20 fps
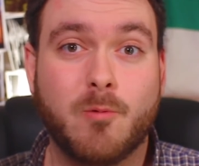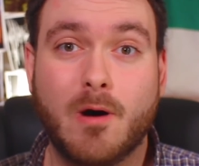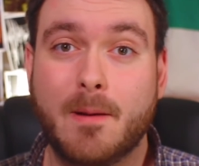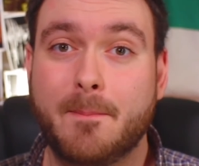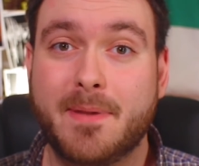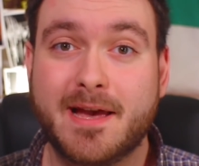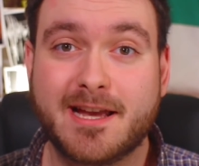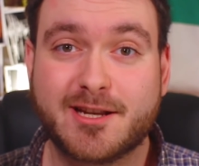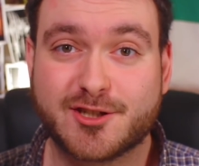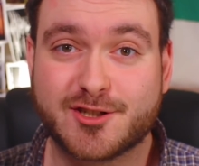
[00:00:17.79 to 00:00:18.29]
What
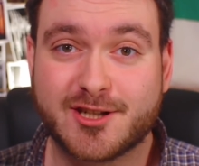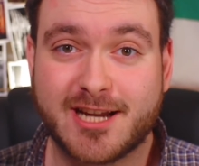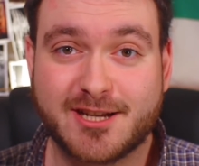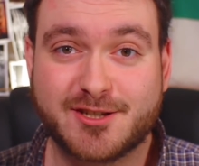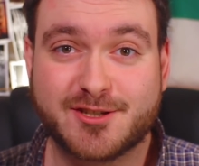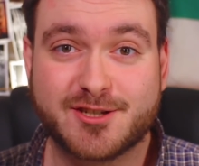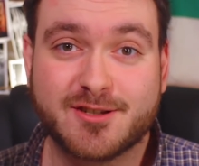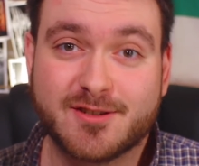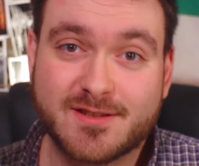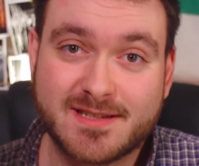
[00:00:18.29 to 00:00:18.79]
bank should I
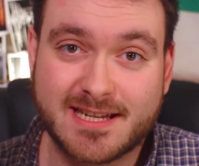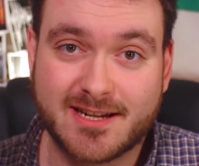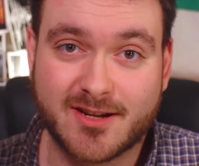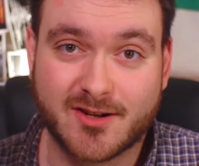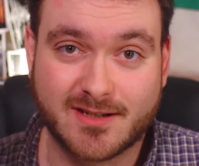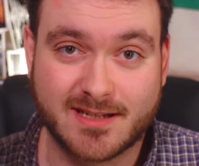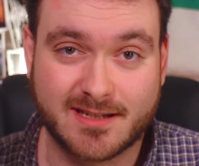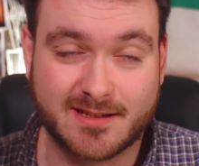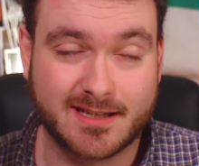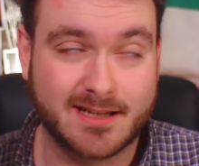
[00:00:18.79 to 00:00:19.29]
choose here
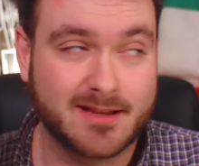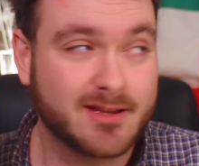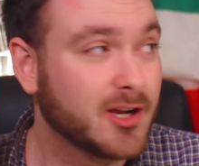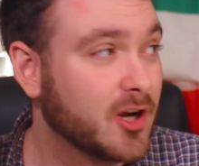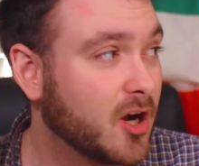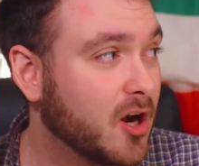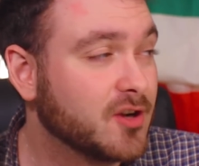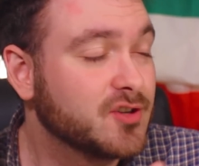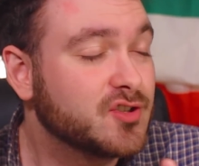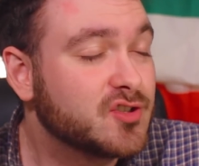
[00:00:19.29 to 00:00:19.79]
in Italy?
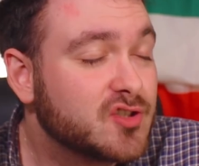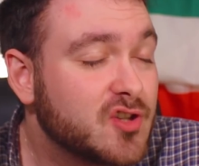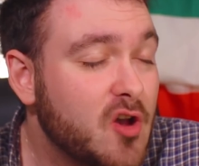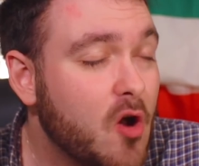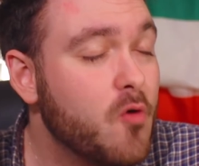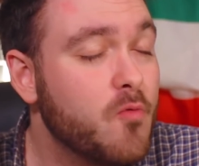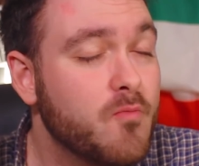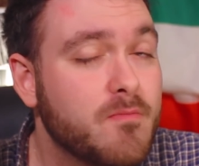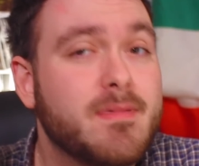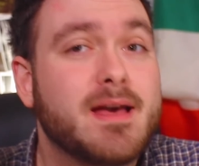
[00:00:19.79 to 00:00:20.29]
There are
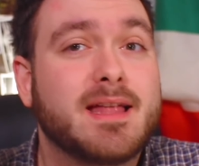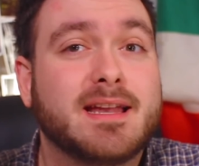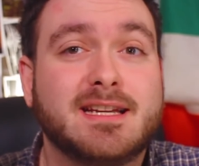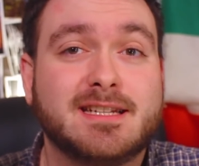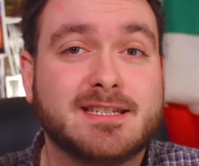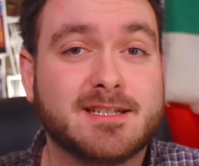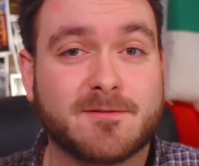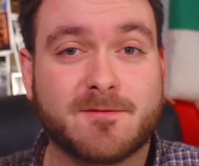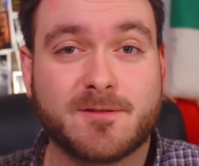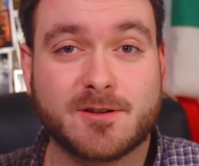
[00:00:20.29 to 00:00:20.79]
so many
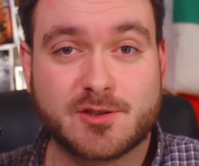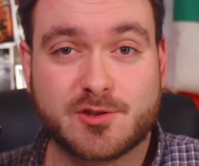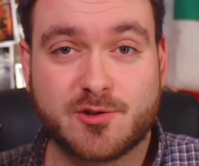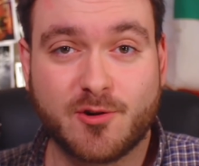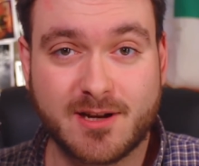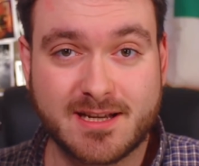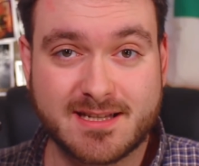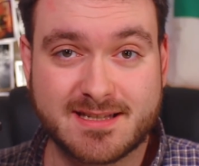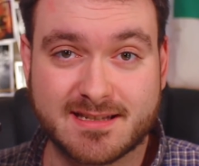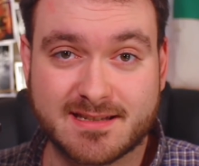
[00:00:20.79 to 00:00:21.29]
different
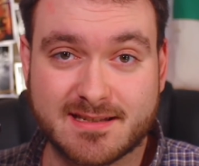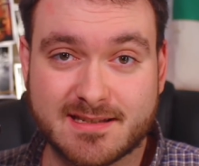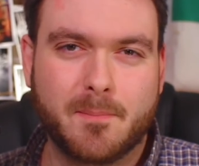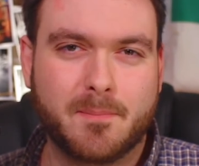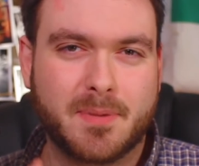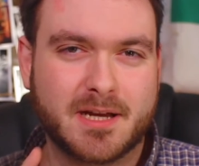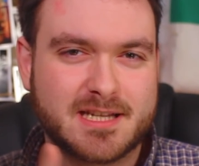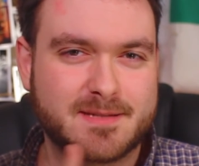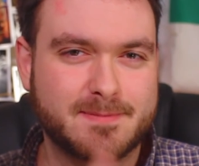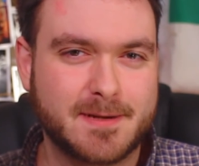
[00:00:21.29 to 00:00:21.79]
choices,
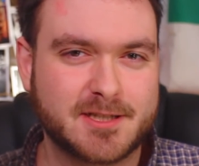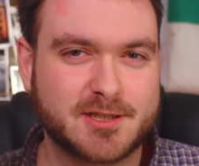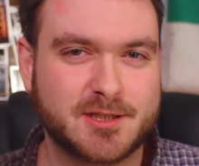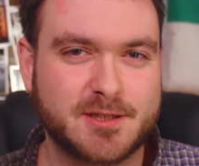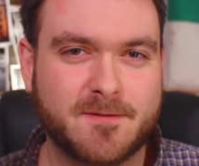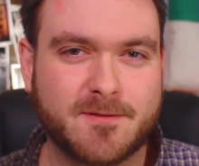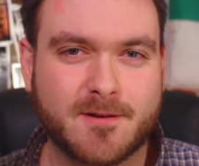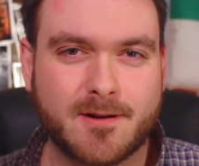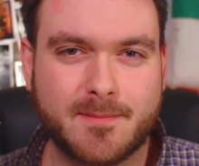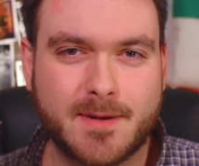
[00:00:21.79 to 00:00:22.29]
but especially
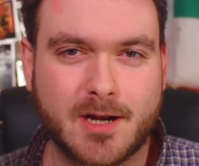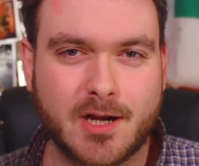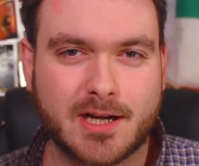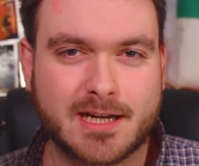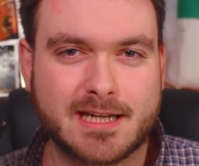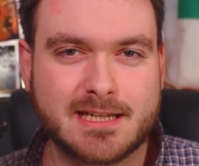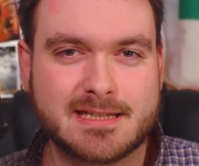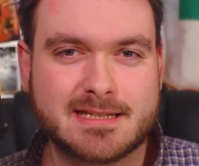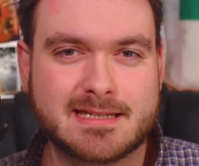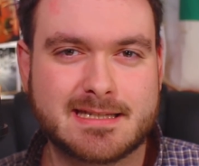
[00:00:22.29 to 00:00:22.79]
for
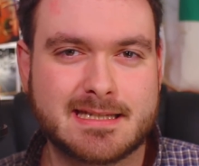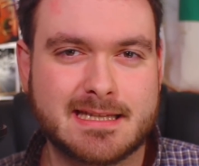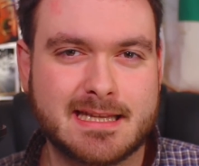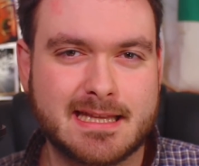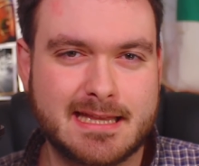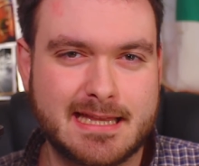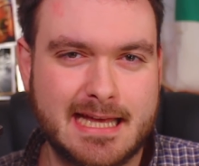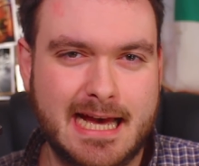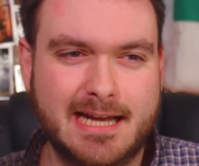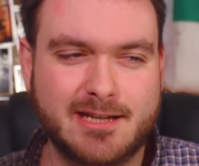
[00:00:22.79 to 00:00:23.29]
Americans,
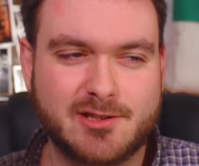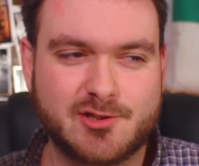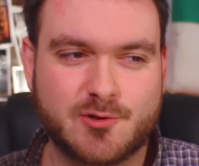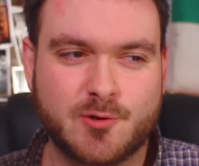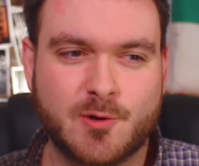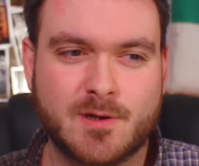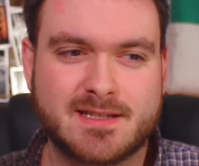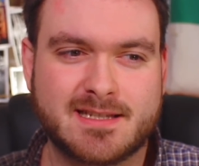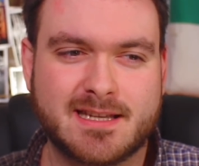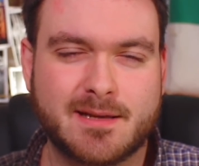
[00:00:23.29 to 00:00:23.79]
that
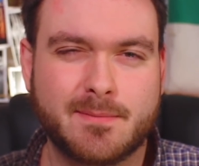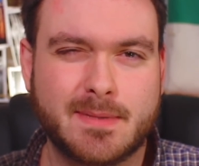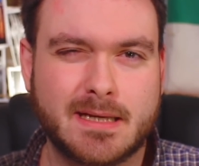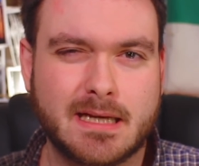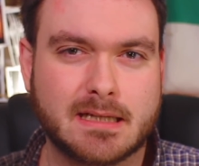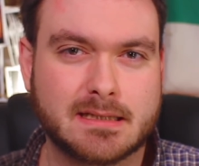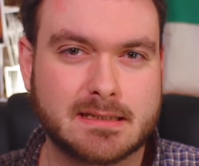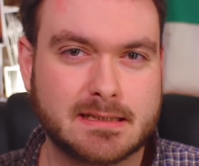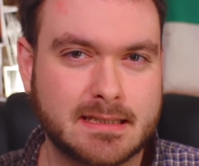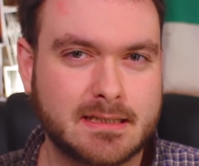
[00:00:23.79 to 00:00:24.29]
choice can be
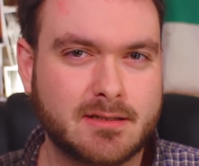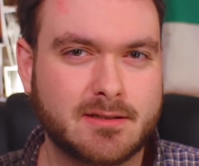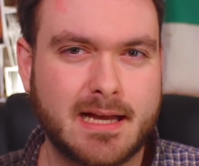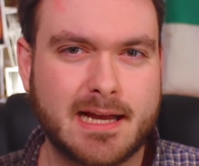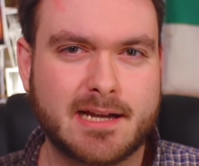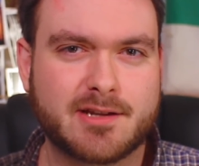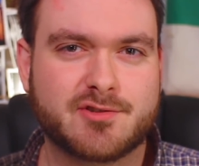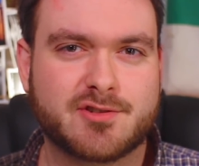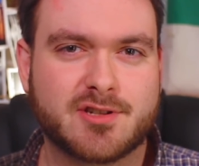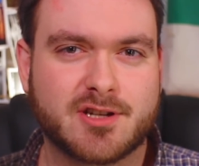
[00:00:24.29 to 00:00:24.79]
a little
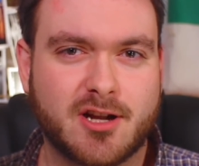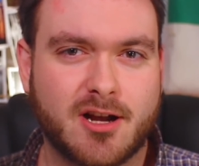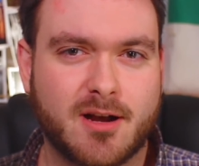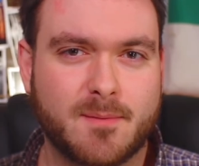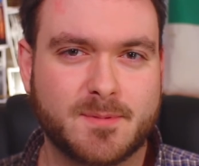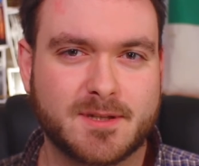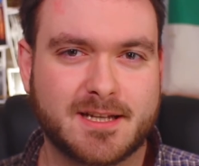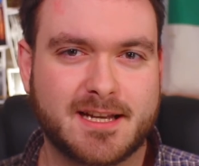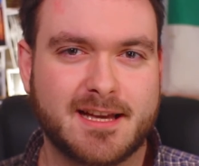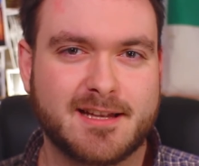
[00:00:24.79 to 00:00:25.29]
extra
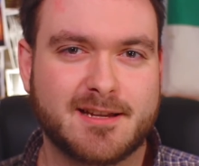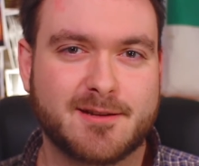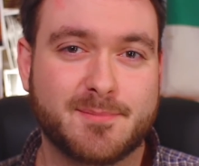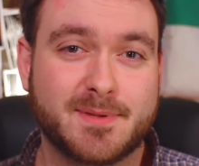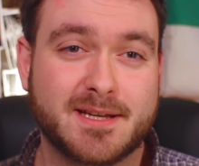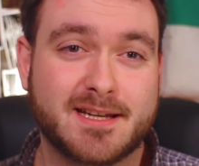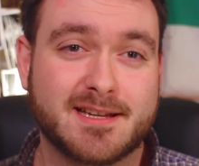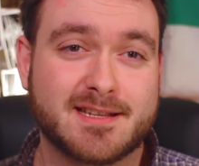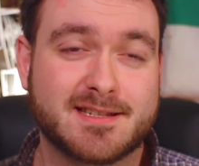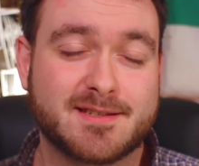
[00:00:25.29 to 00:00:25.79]
complicated
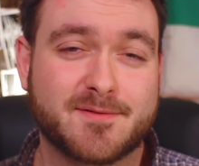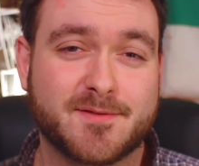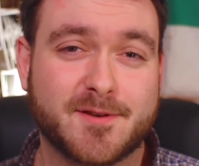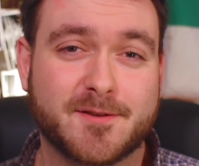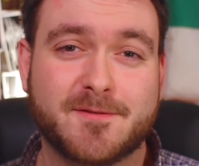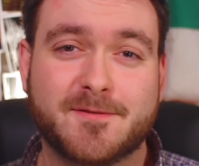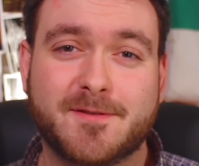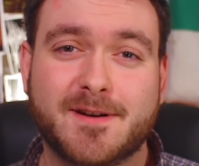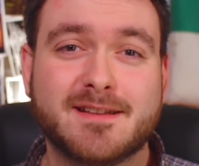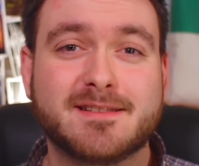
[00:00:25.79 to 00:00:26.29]
because of a
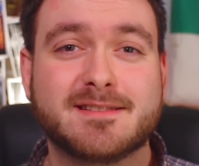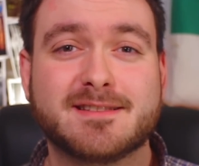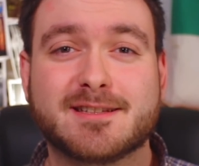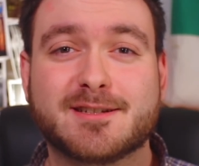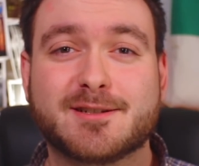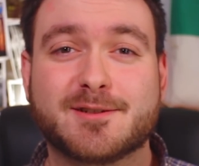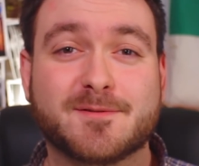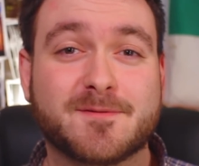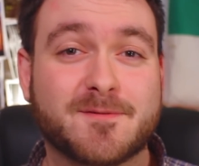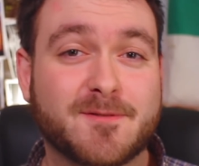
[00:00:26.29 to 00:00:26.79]
fun
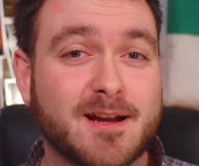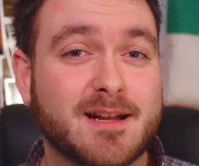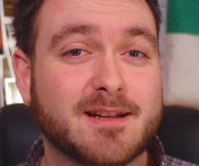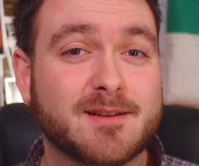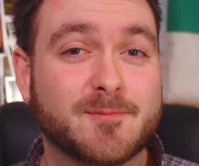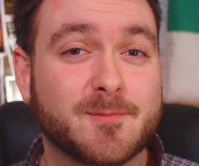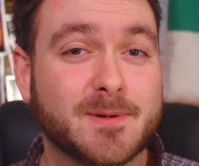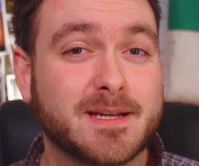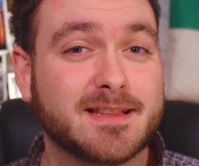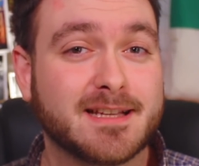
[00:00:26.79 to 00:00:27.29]
little
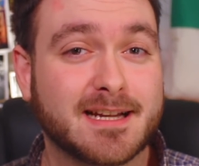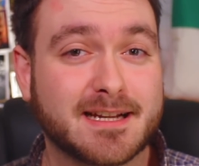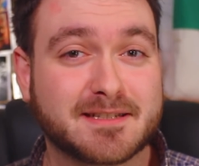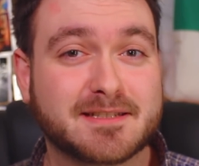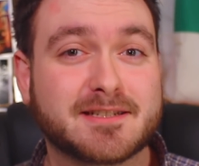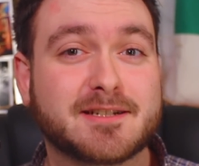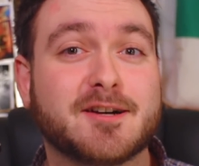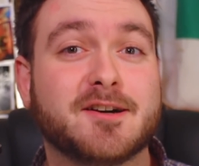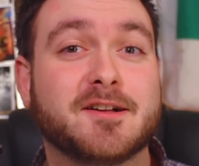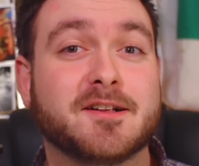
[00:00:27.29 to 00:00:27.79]
friend we like
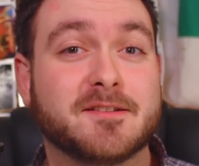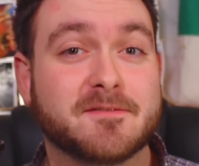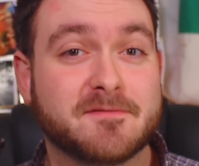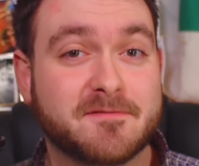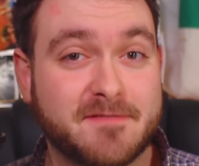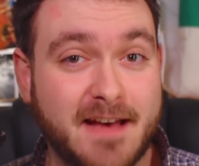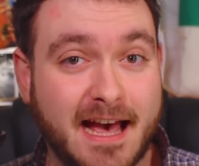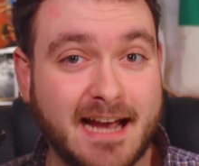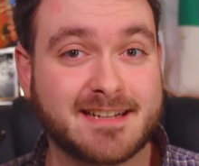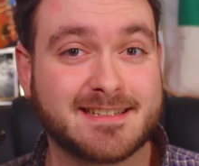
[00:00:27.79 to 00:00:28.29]
to call
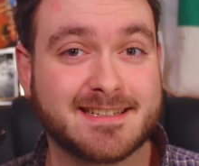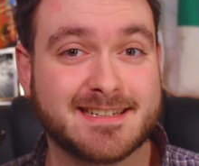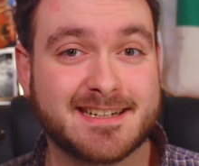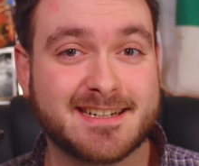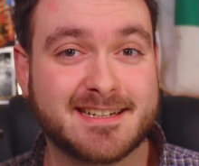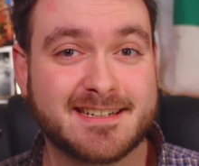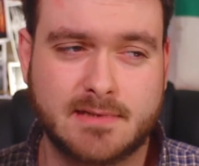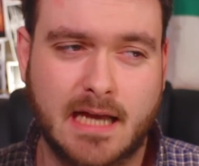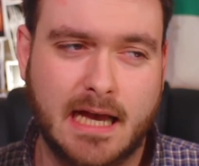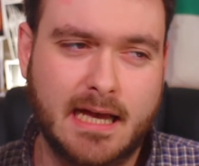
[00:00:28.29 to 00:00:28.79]
FACTA,
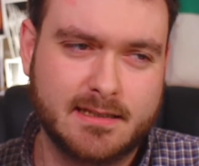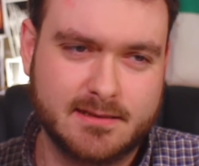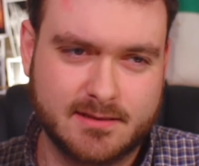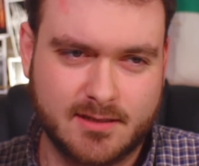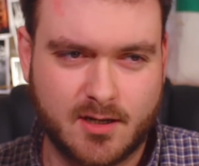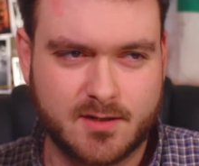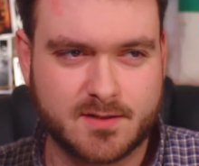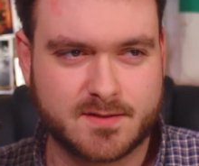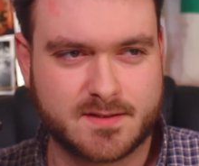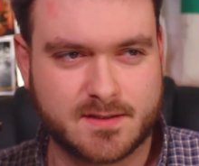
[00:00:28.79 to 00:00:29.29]
and
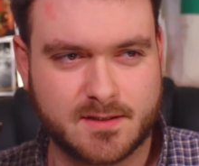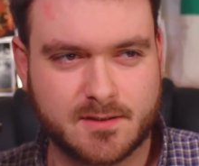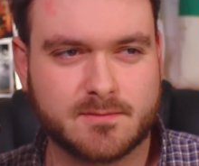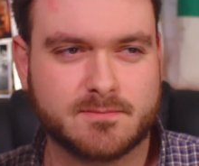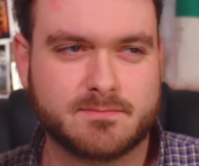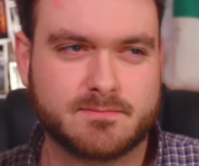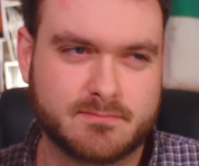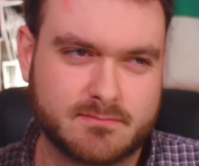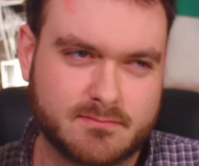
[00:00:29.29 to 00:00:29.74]
also